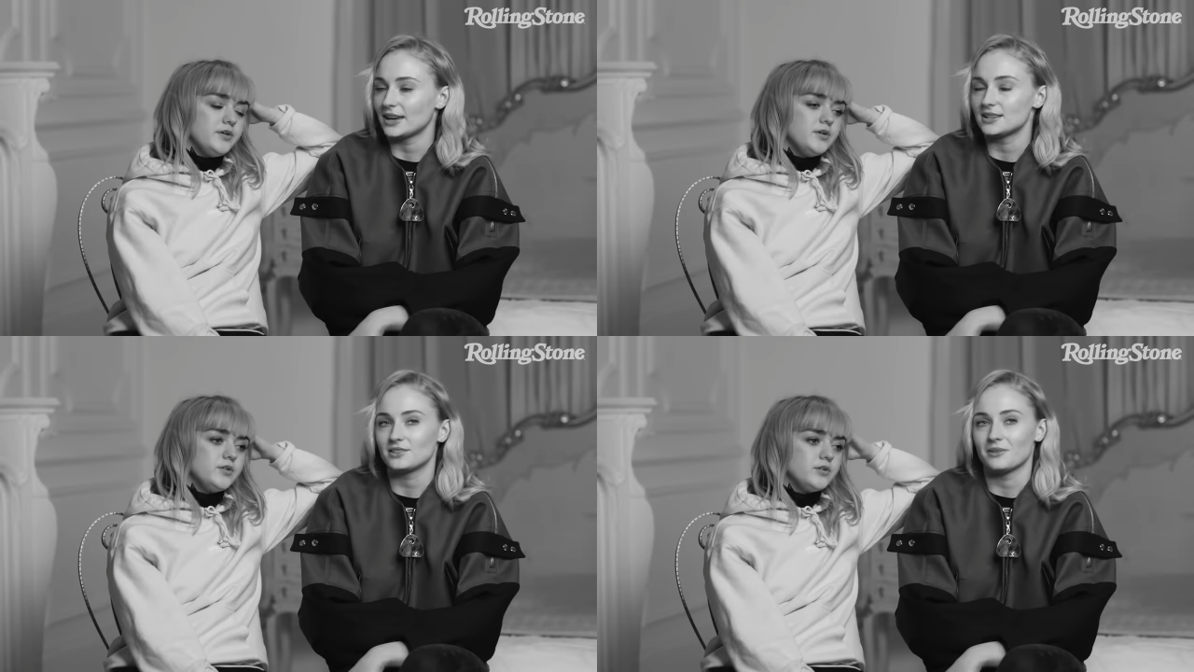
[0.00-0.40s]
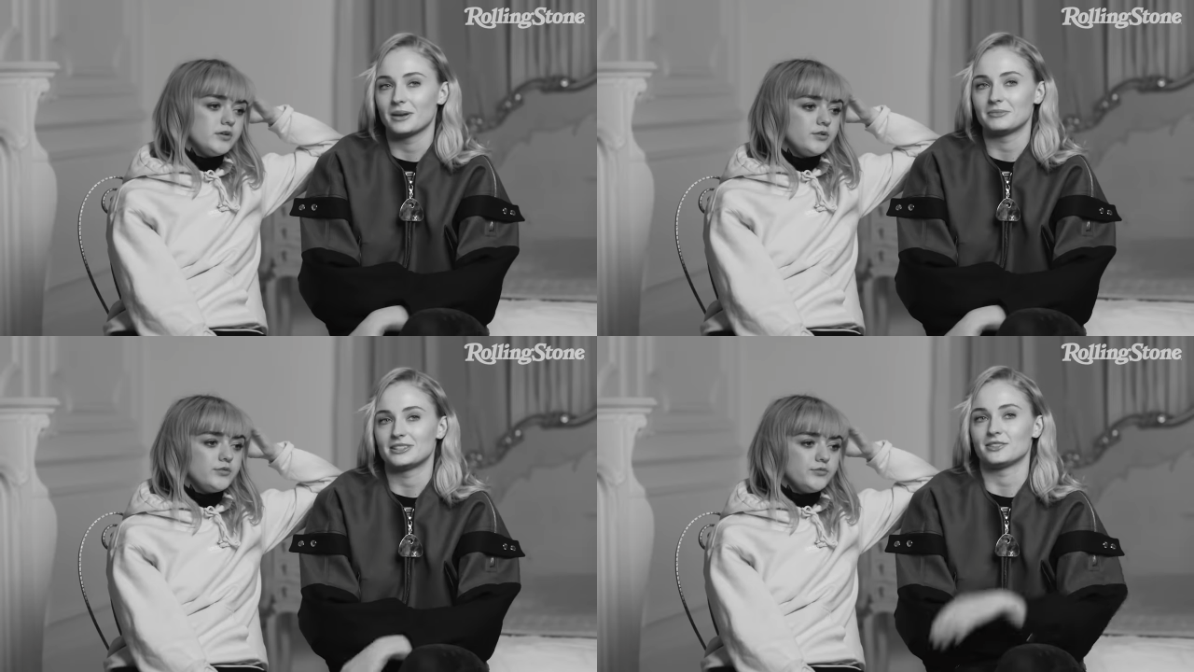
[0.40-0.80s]
Speaker 1: That is soulmate
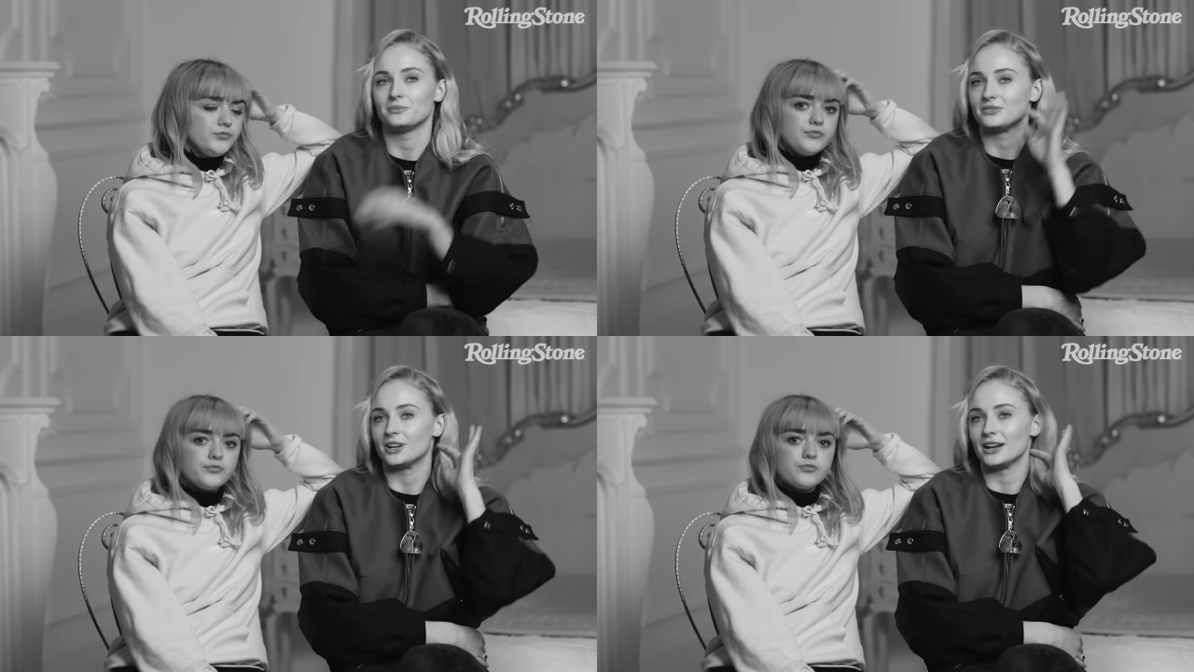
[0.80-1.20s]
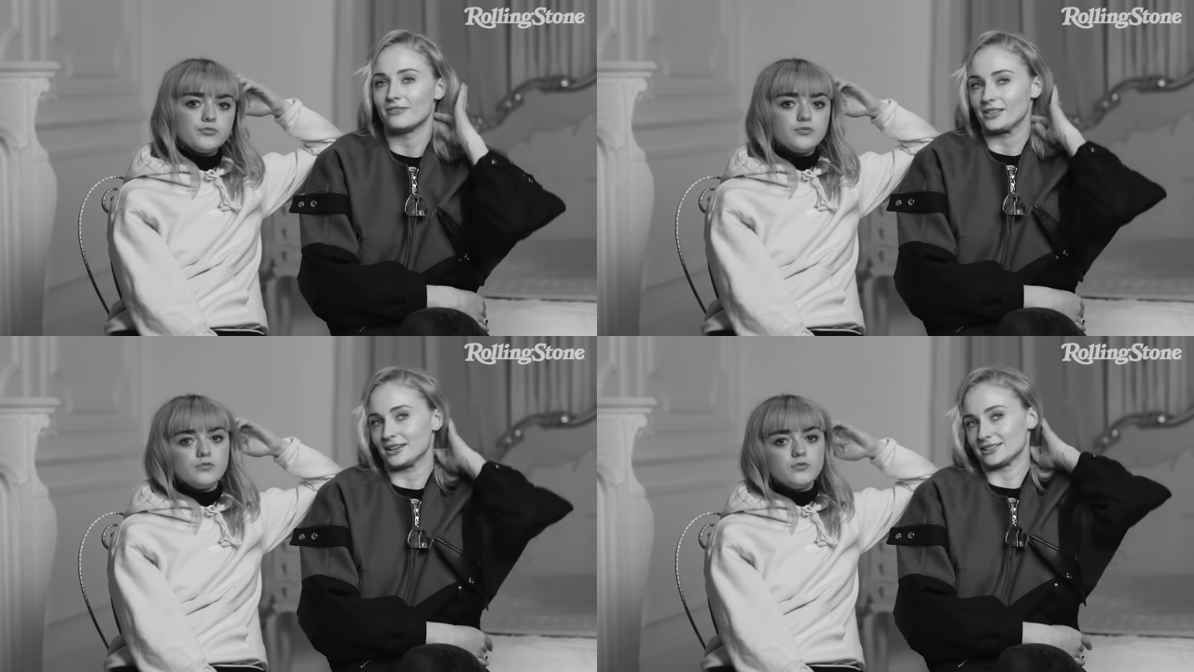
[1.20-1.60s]
material. We've done
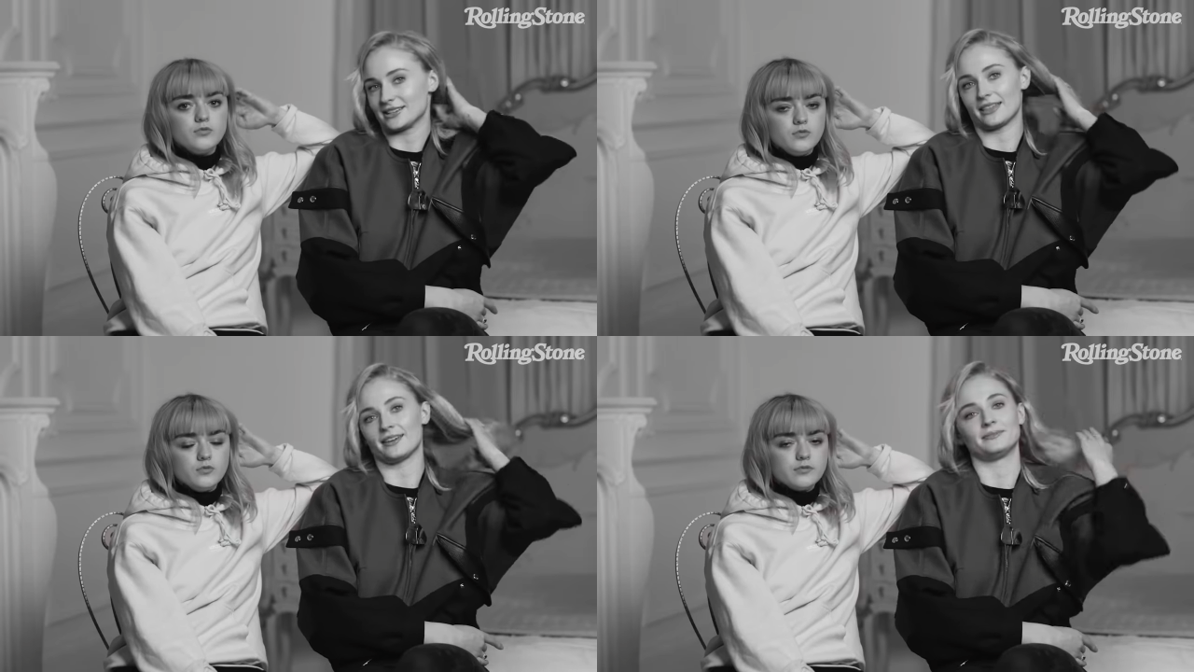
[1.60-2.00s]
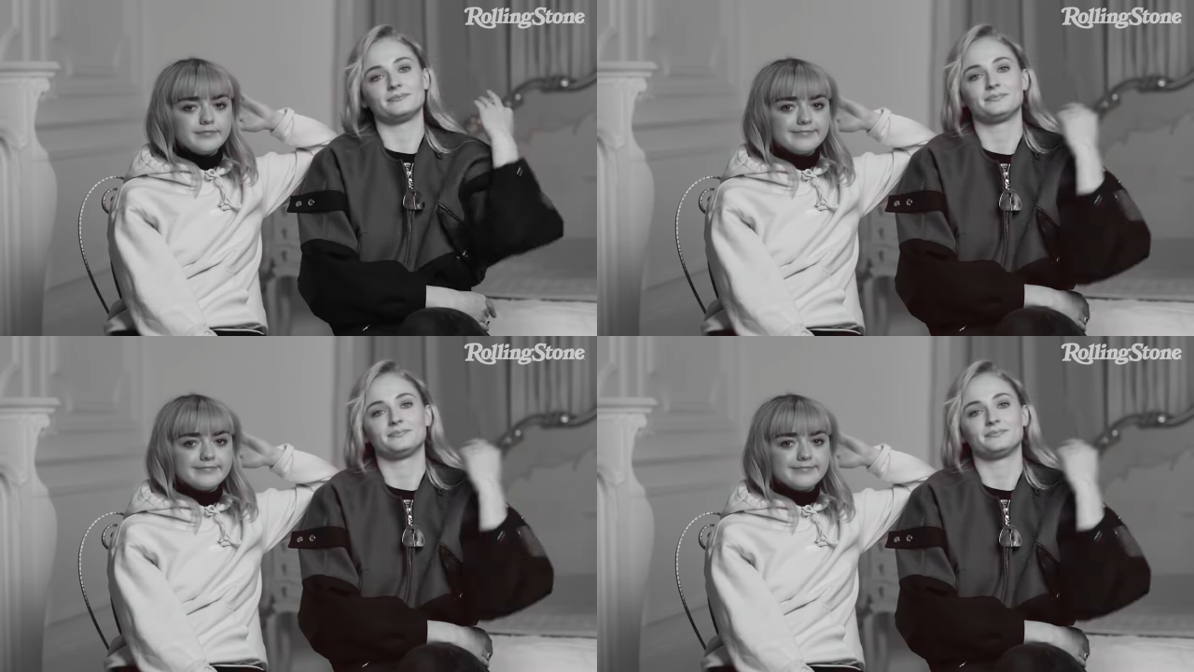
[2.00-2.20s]
everything together.